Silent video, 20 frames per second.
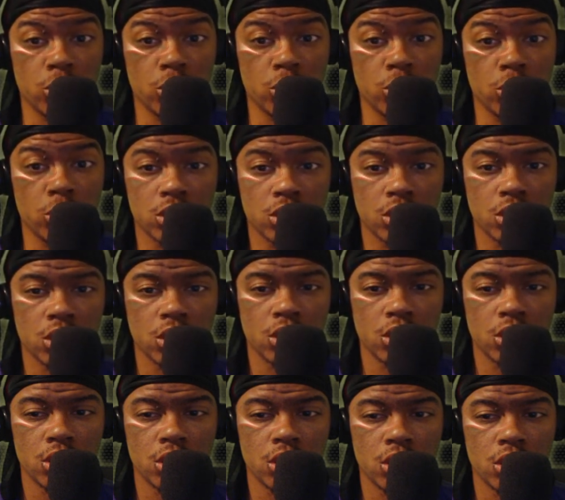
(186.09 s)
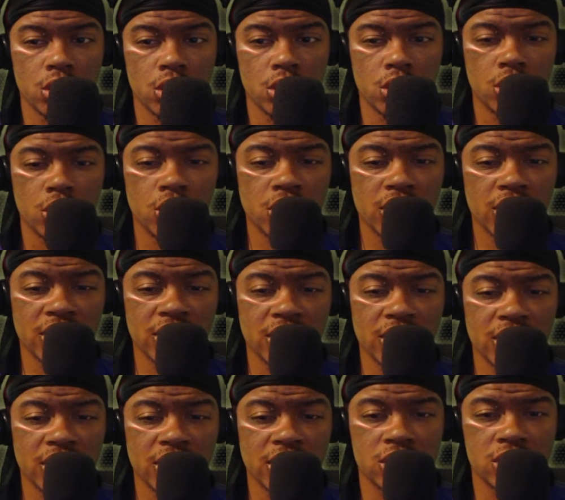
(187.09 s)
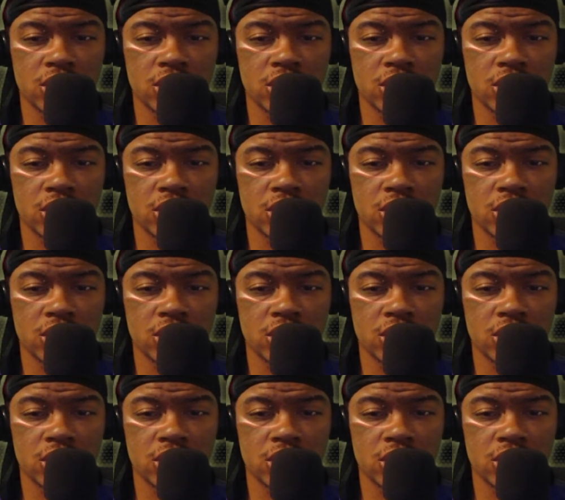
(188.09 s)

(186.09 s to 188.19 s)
Awesome, Only that sucks. Oh